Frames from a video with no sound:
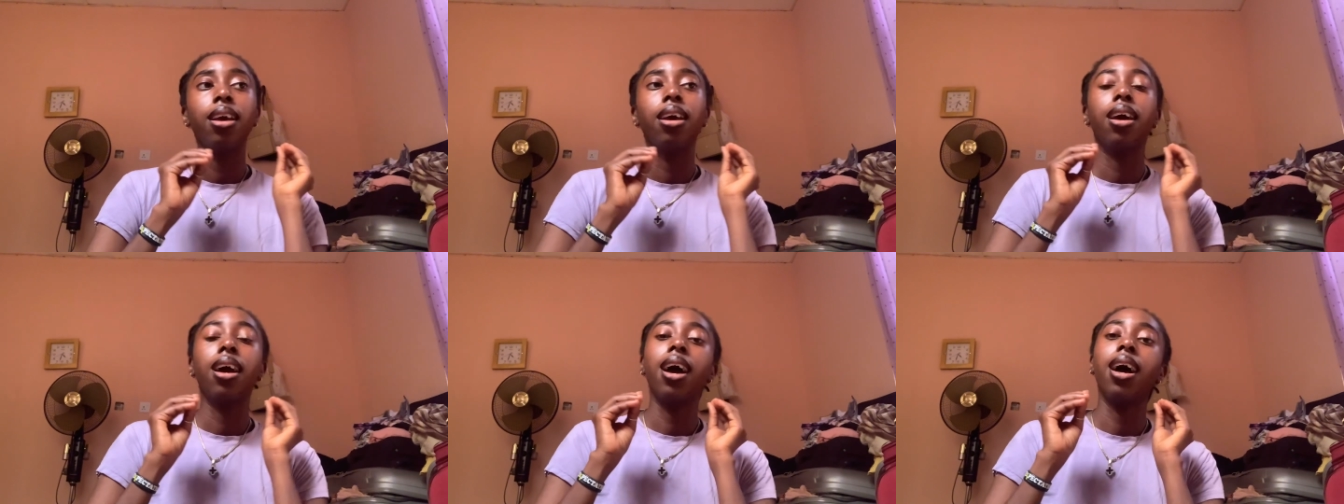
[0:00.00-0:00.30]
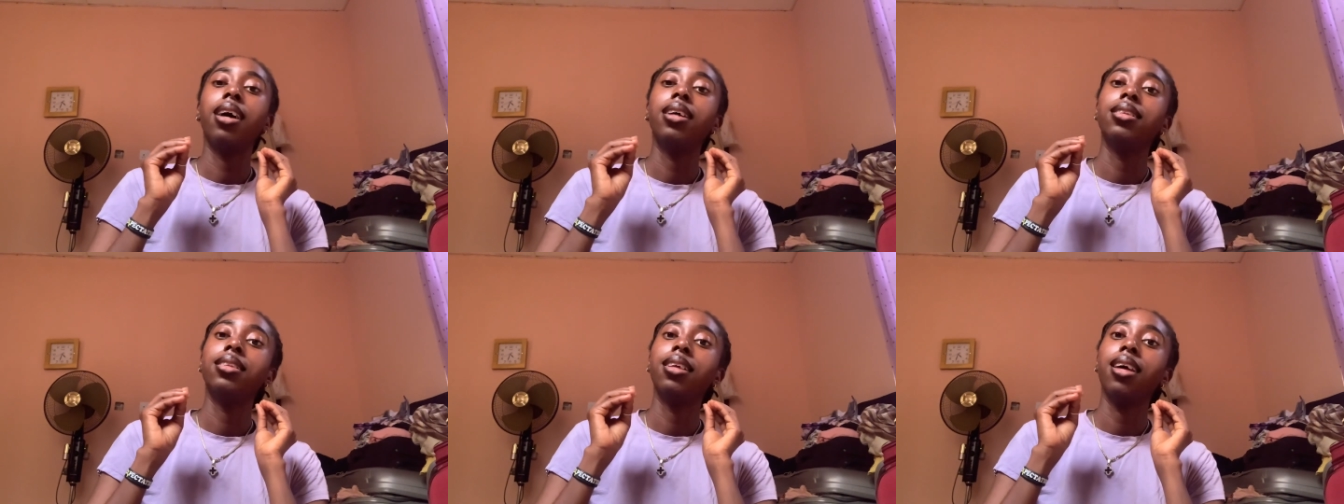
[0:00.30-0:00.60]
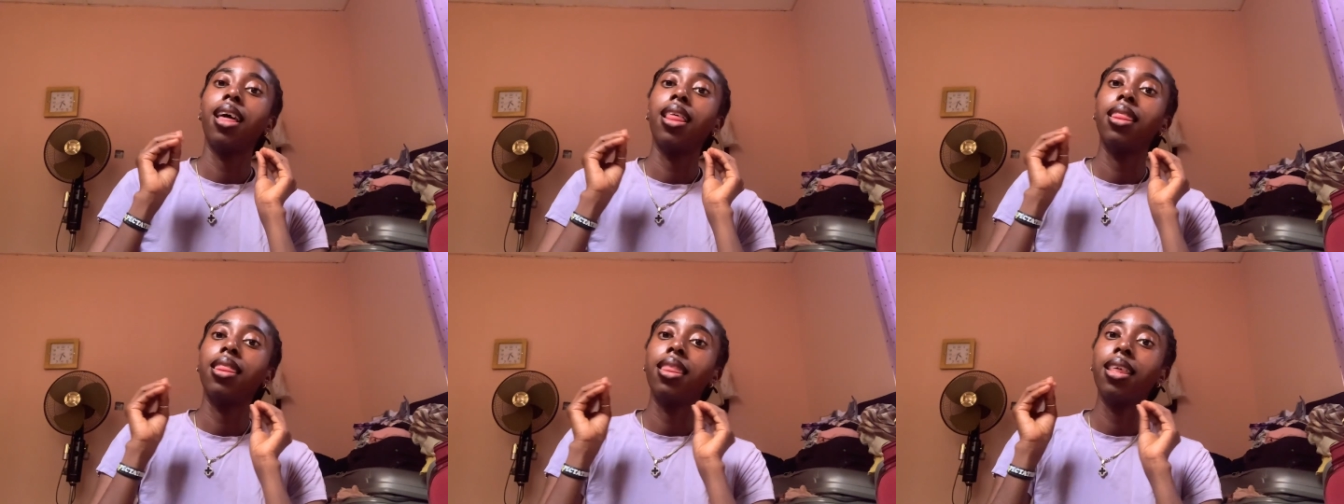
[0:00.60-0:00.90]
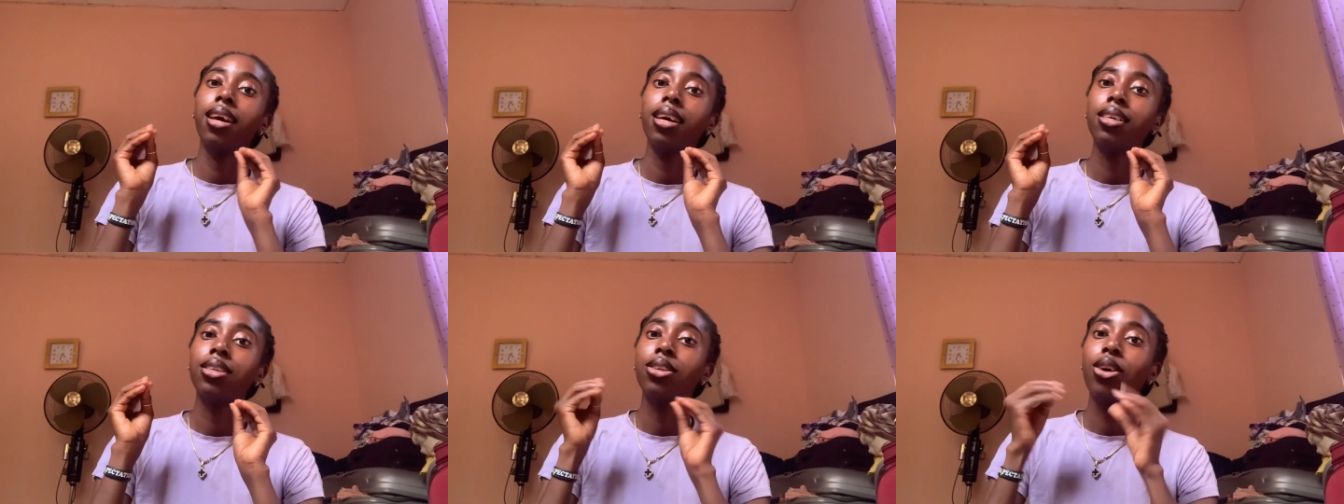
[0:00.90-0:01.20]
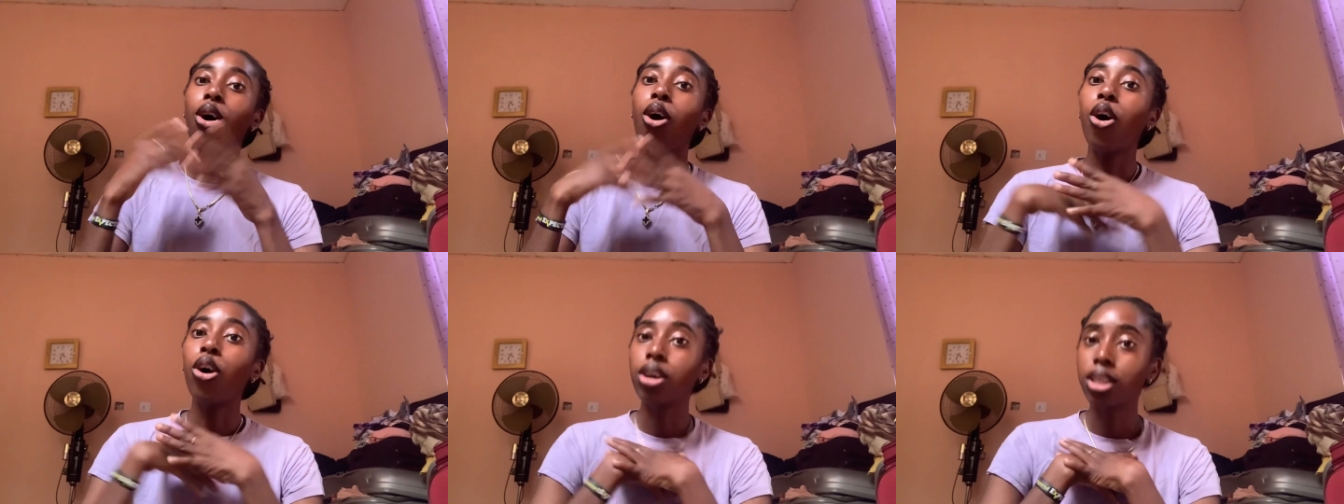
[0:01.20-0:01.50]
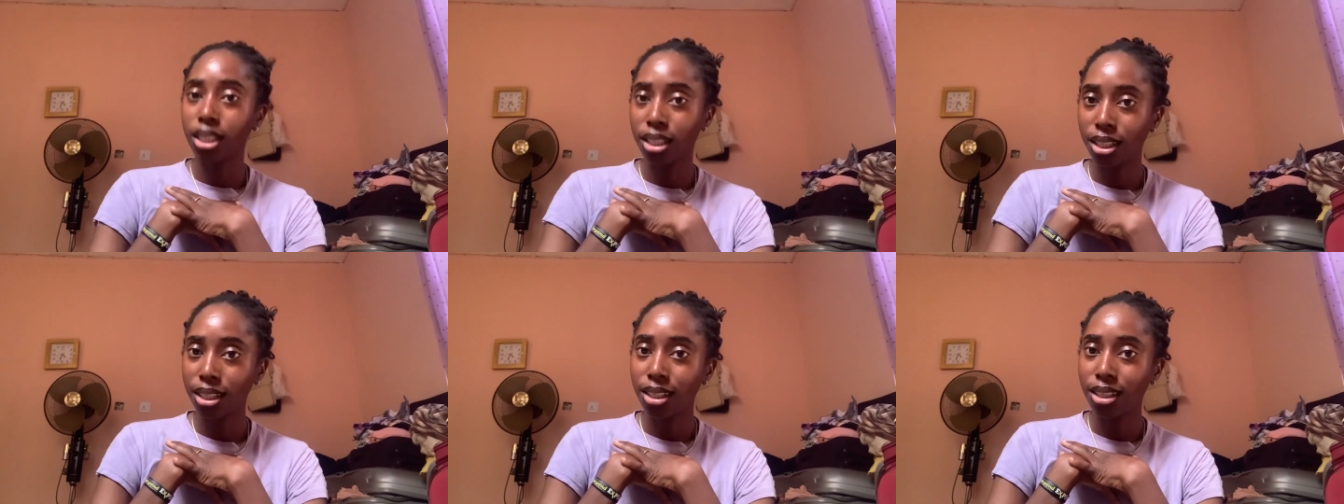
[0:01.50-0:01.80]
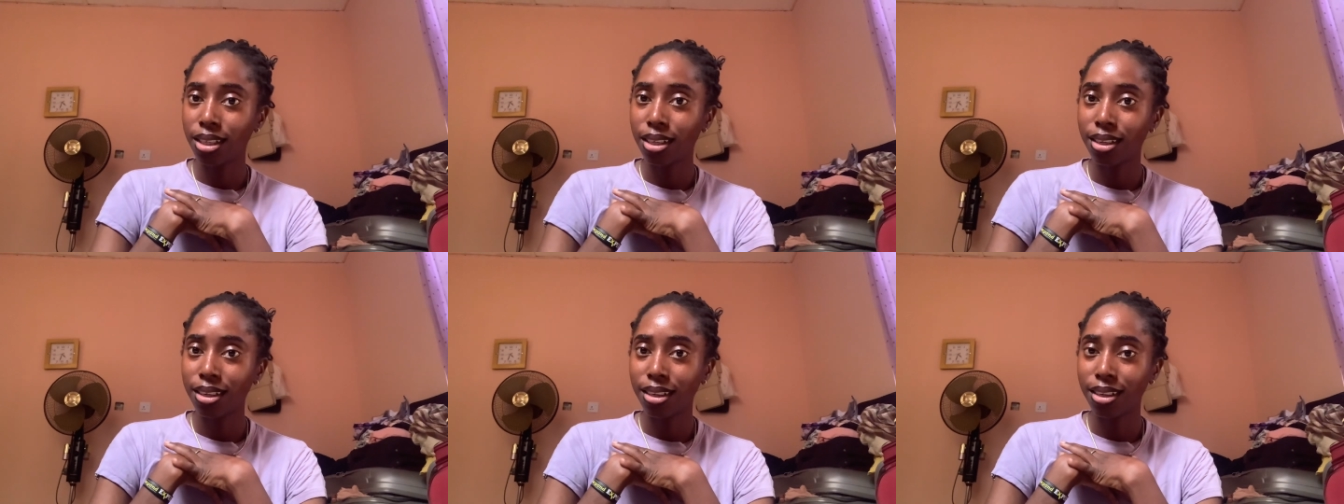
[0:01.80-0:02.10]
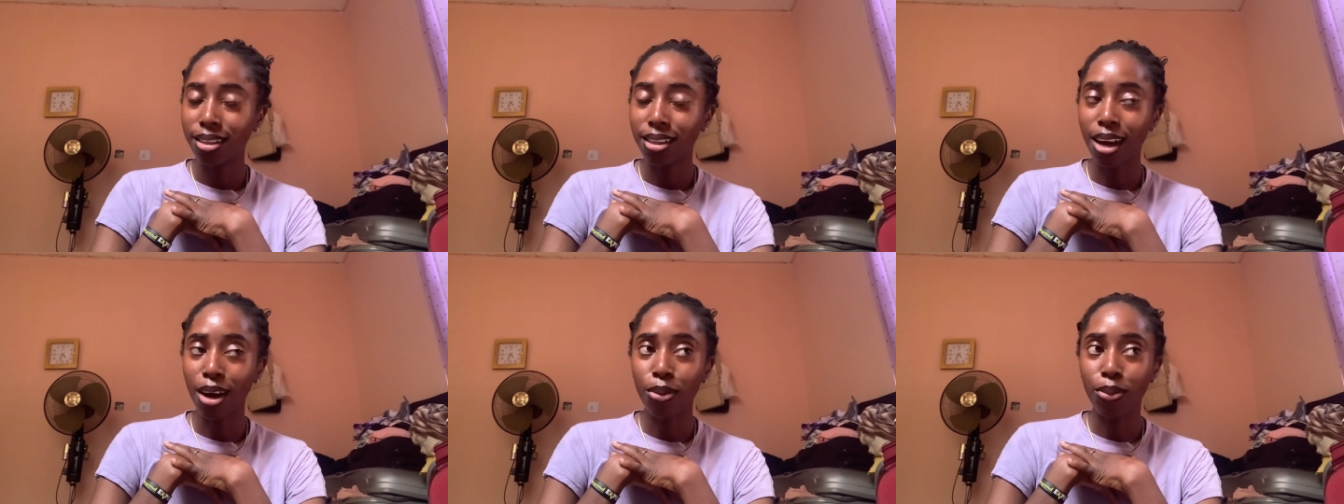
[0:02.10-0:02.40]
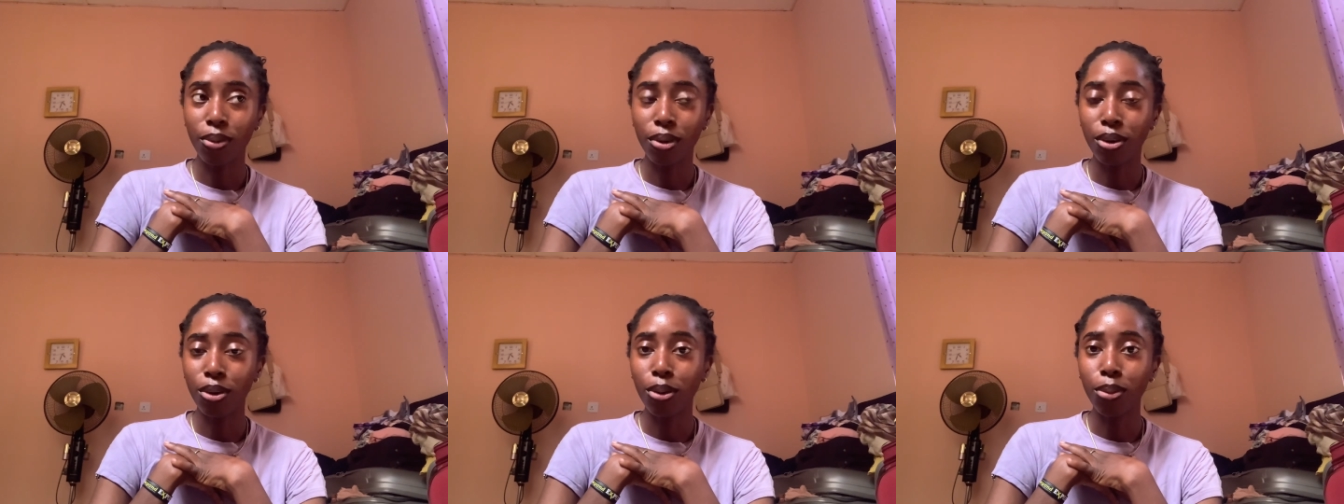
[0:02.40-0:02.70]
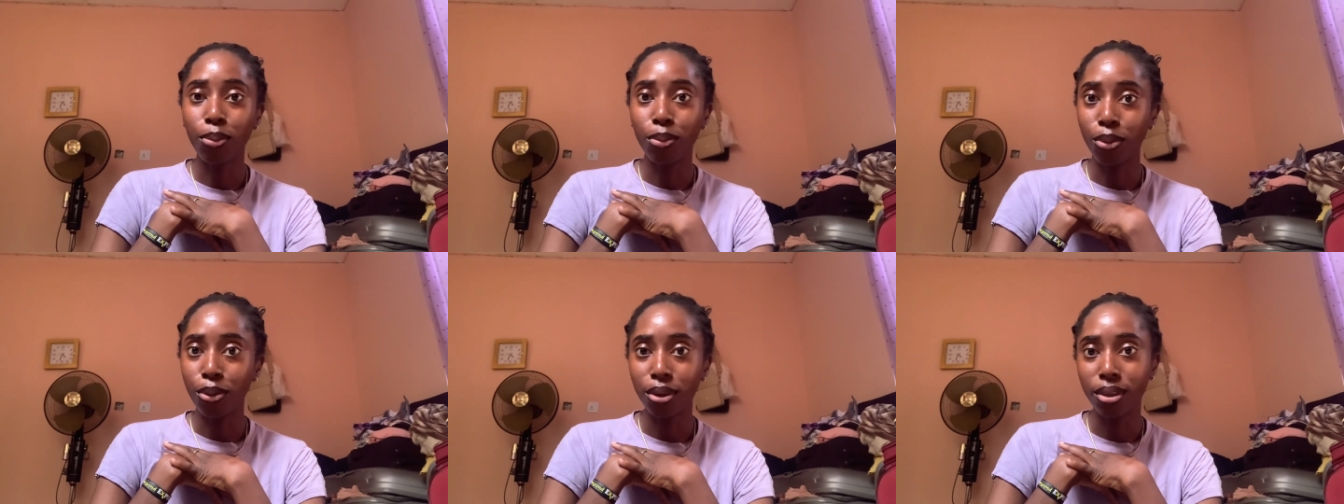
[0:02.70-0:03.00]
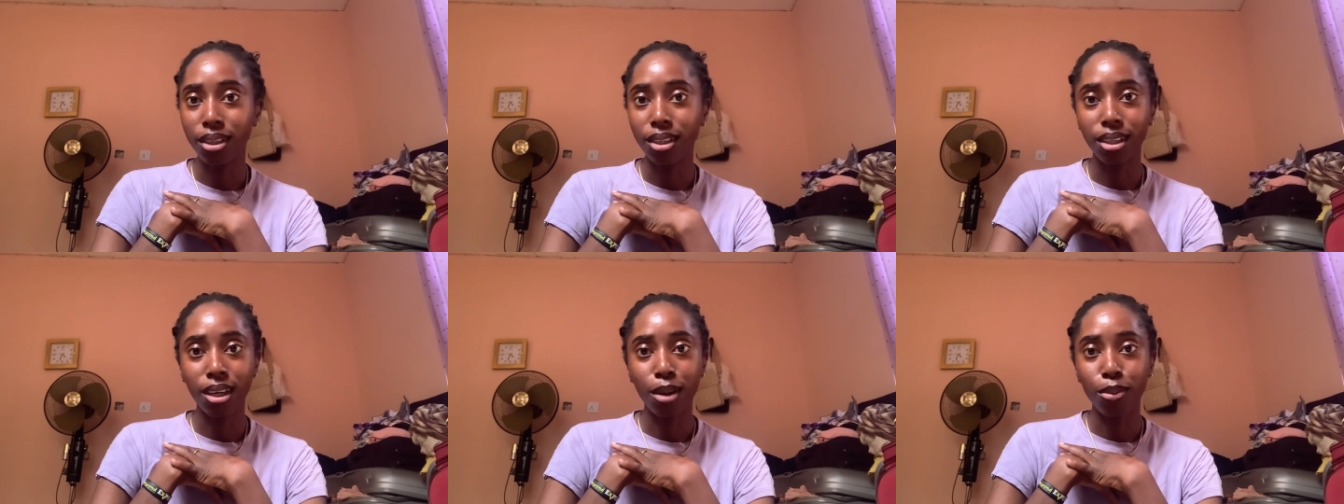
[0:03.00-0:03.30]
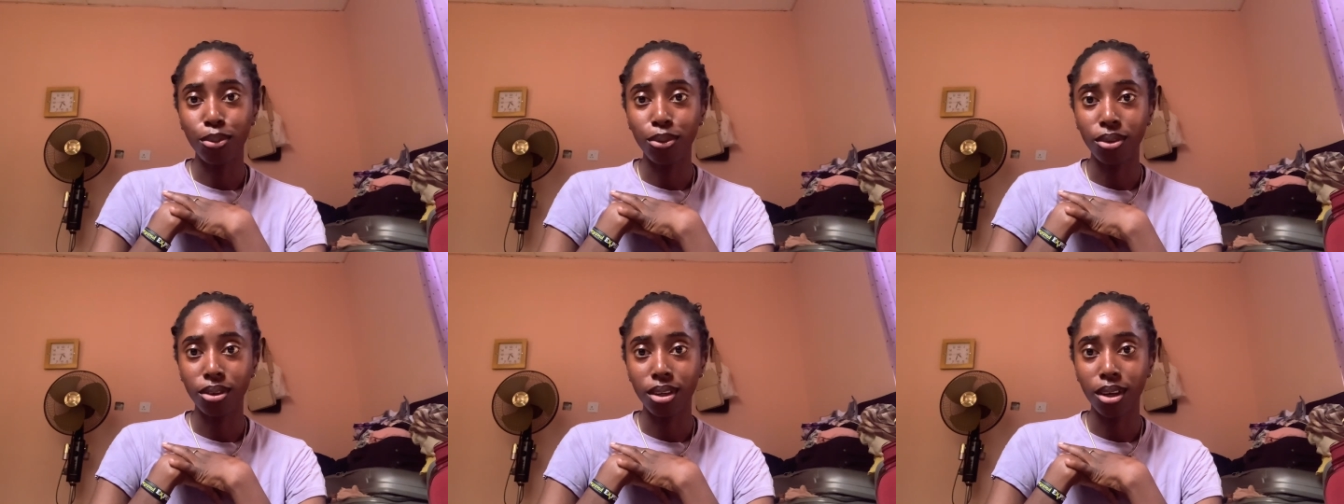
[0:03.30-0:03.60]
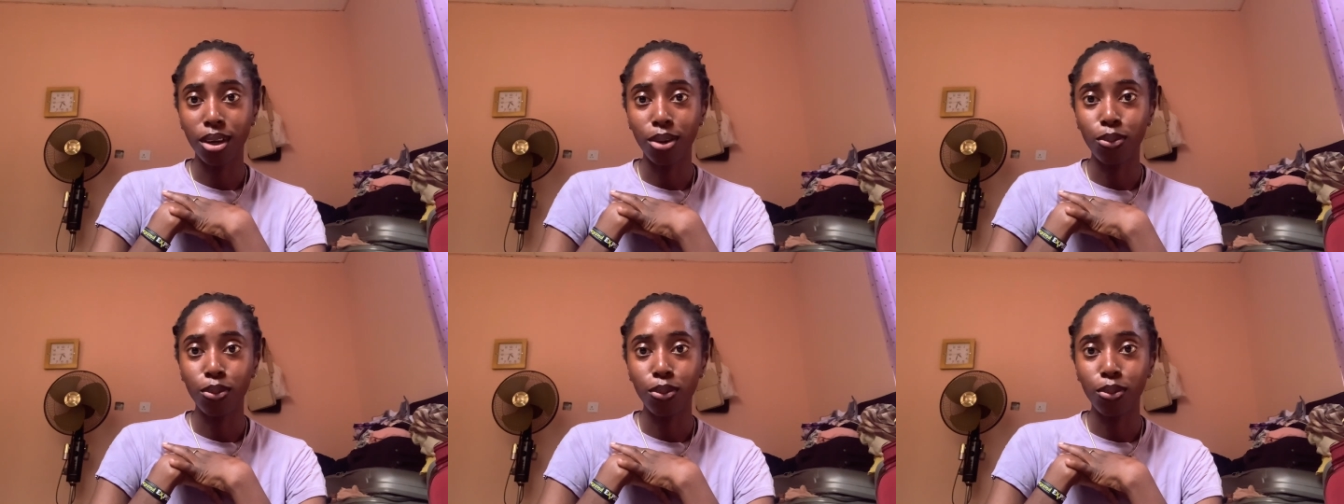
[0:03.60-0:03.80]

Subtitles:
And there is us that were not born in Abuja.